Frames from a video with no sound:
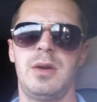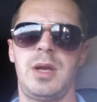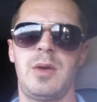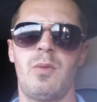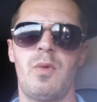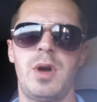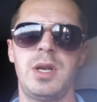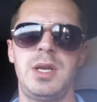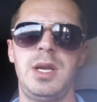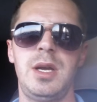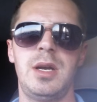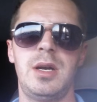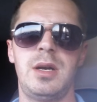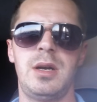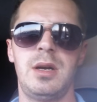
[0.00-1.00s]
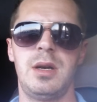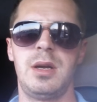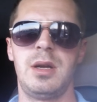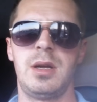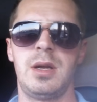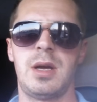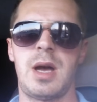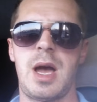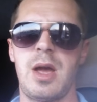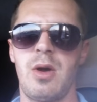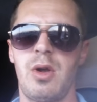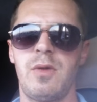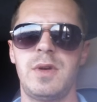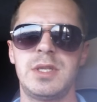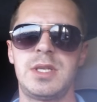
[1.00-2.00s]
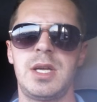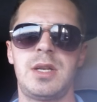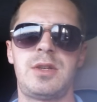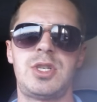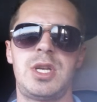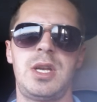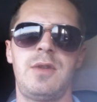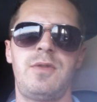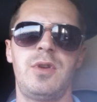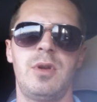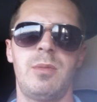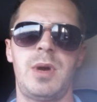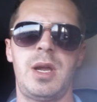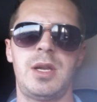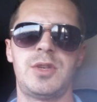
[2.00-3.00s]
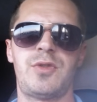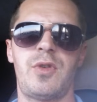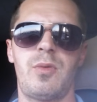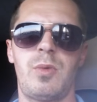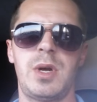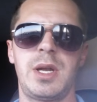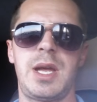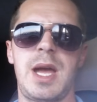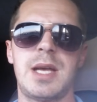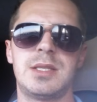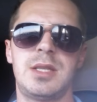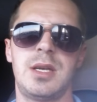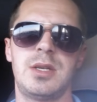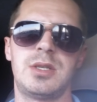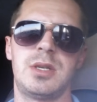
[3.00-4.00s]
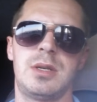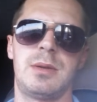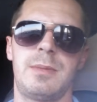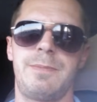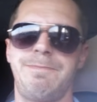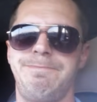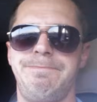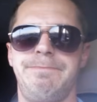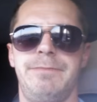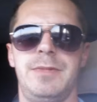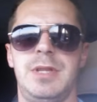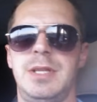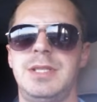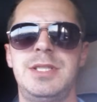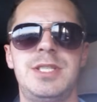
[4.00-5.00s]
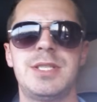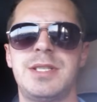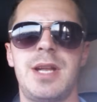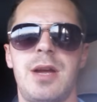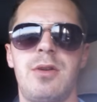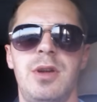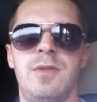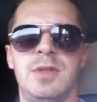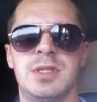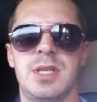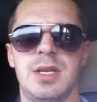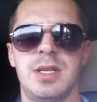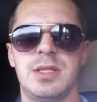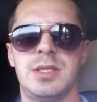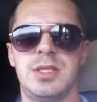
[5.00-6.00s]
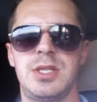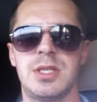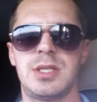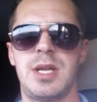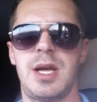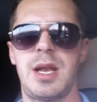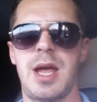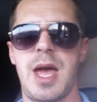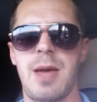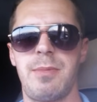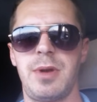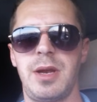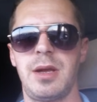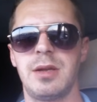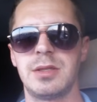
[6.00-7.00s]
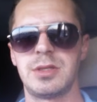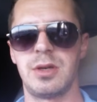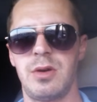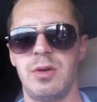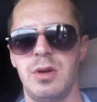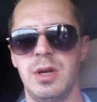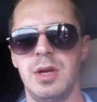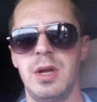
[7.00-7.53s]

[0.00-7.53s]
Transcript: in 1 year I always get shitty fuel mileage from one gas station. It's just not coincidence. It's just not happening. So